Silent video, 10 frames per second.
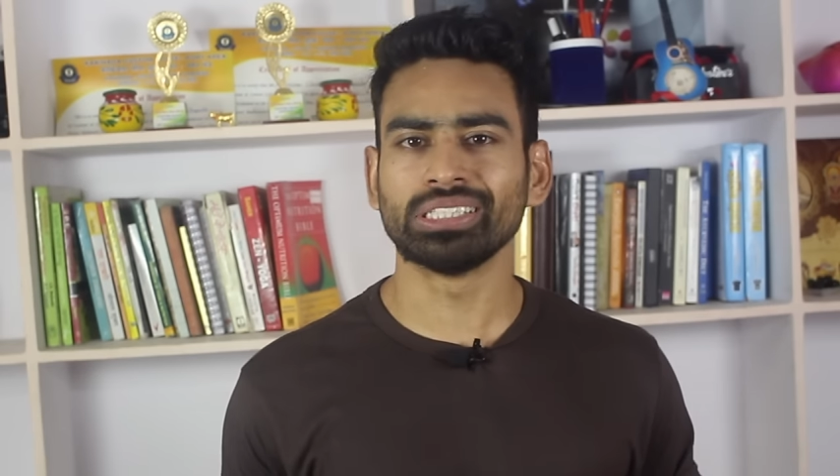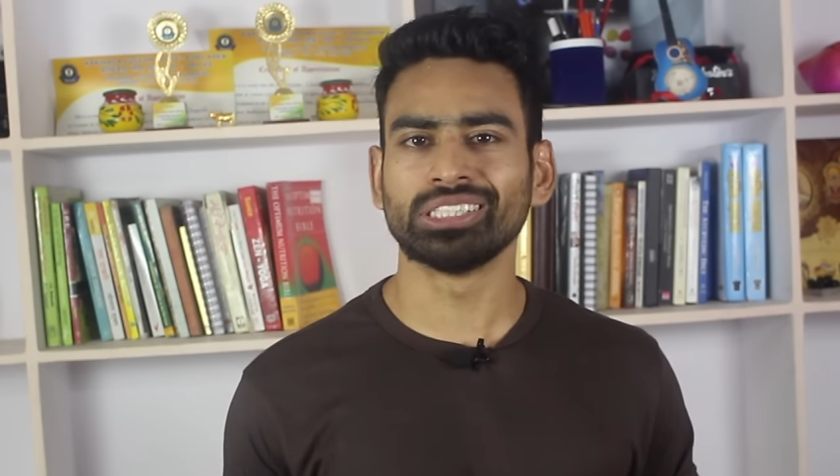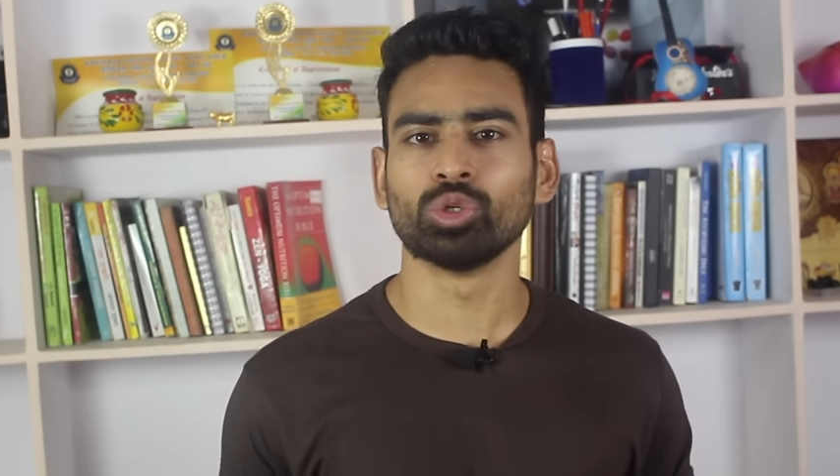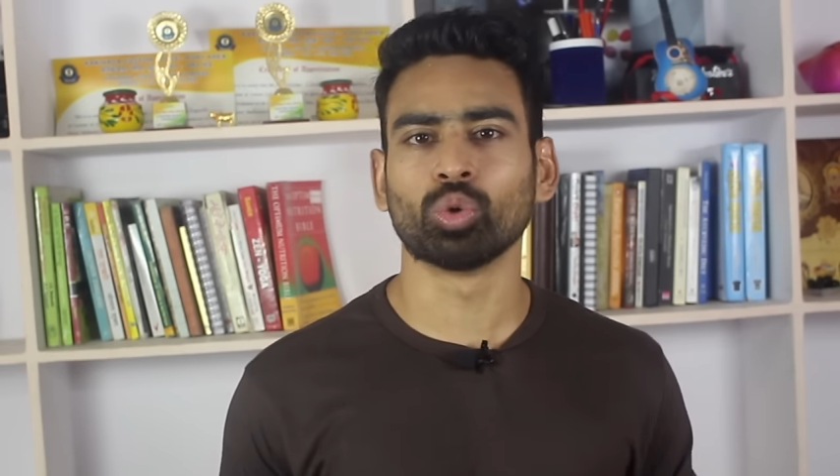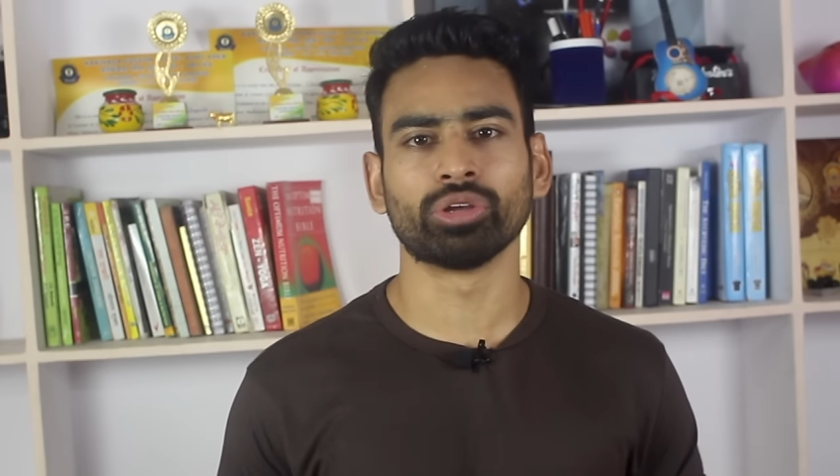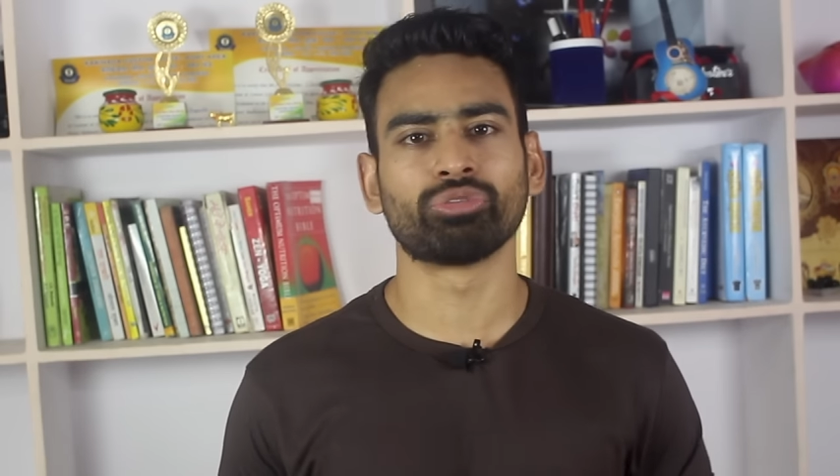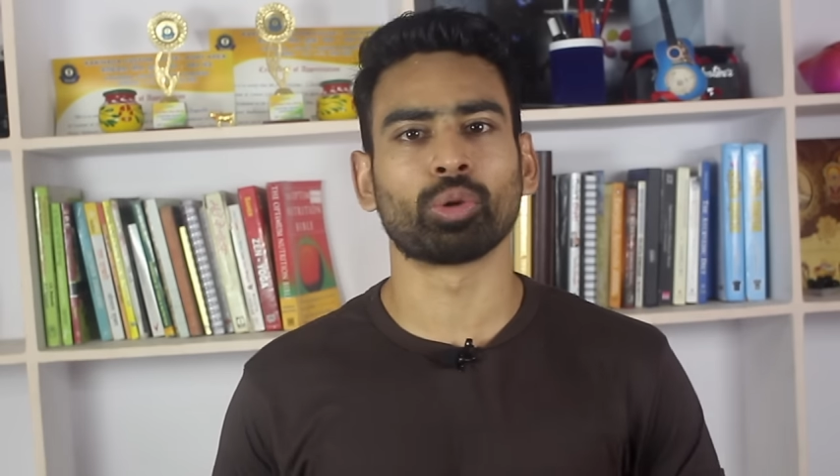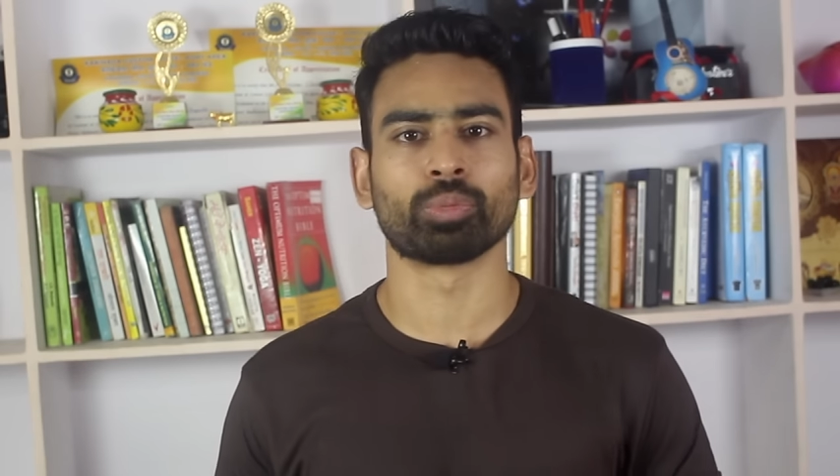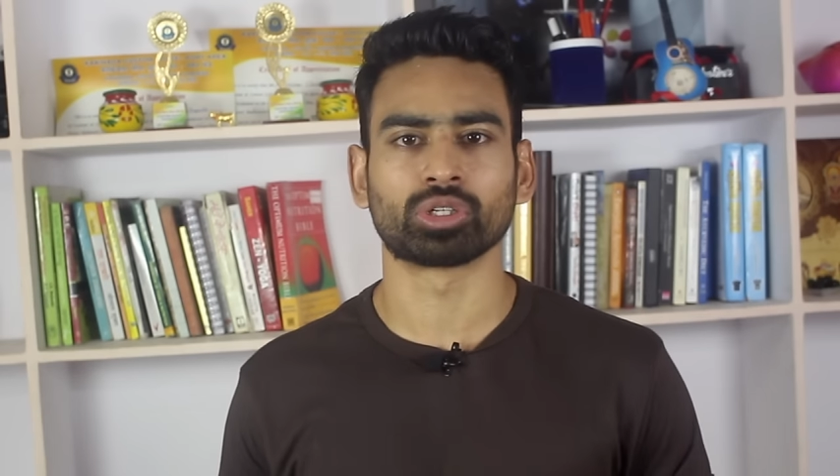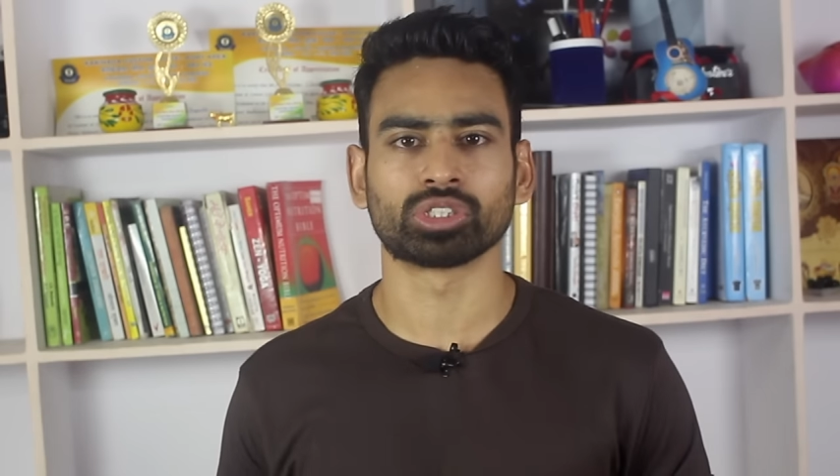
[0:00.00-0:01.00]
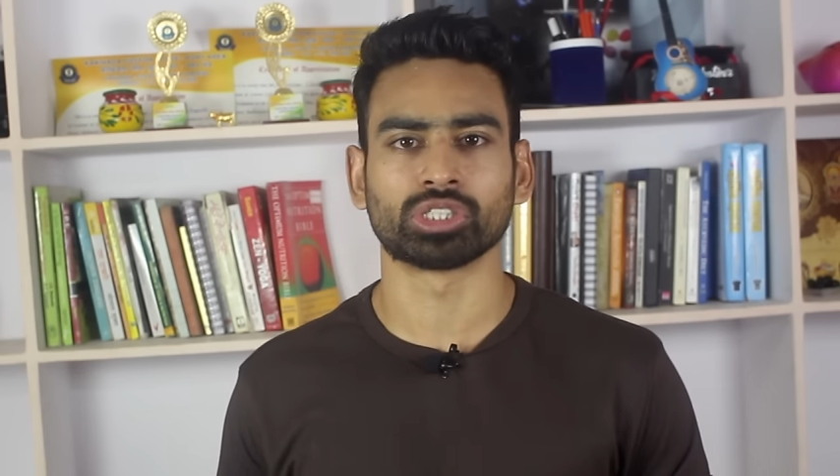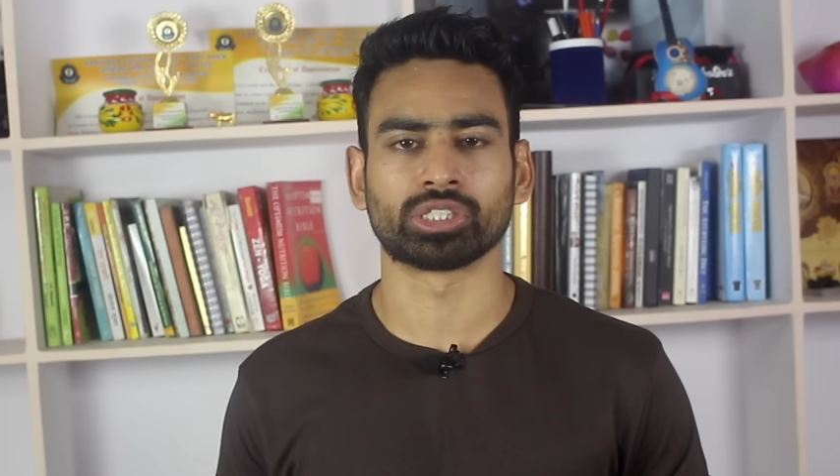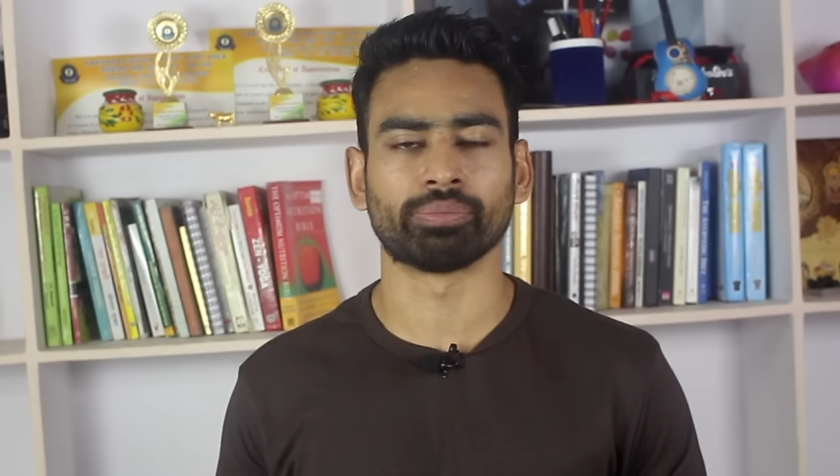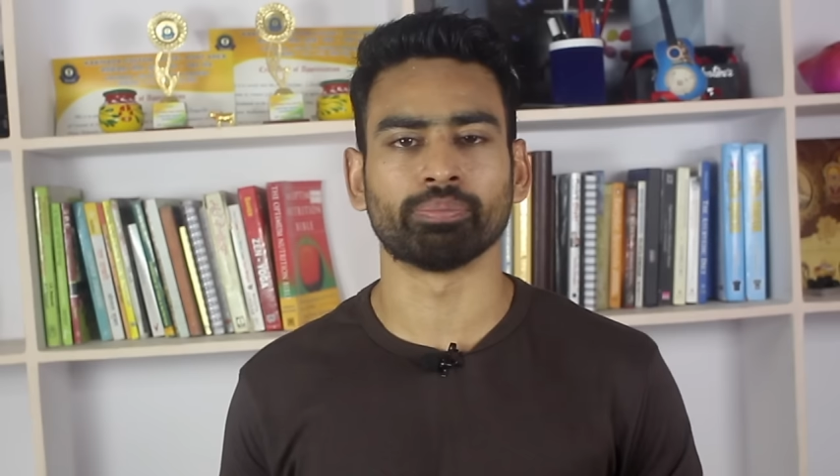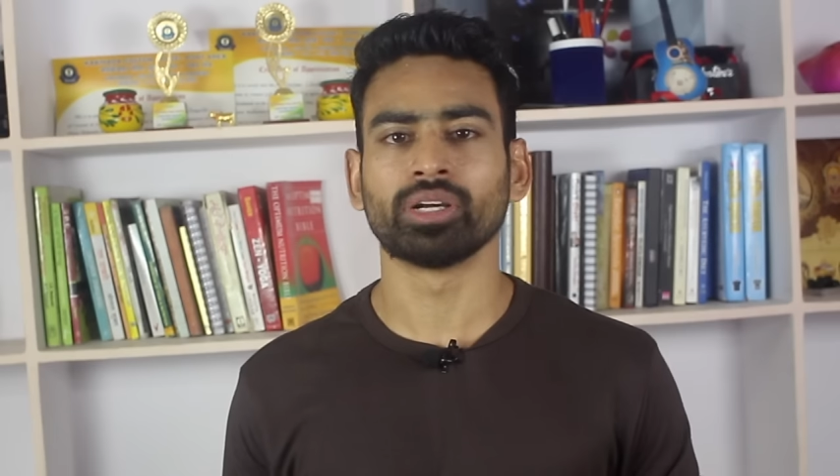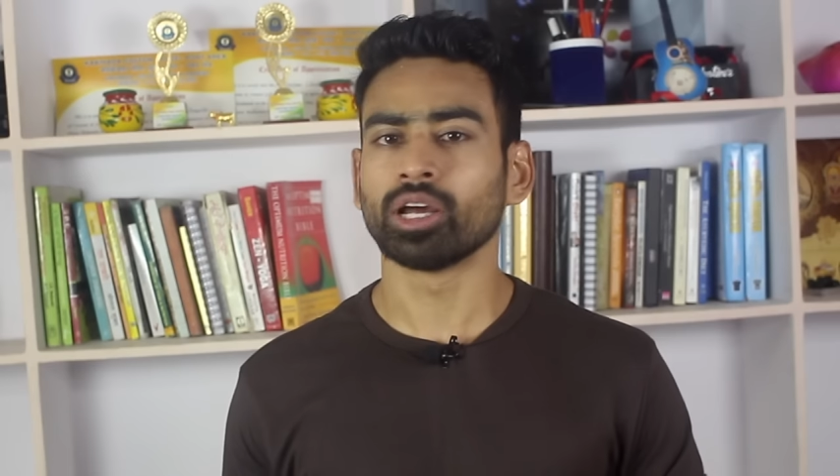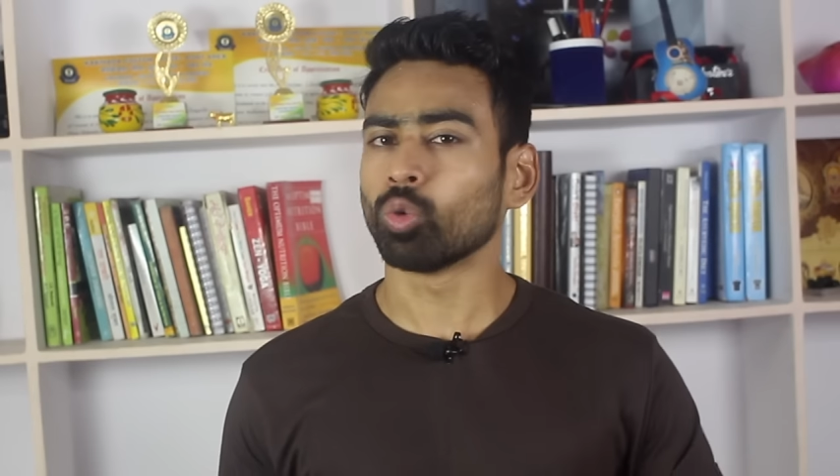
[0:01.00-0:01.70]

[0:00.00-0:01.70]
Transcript: PCOD from your system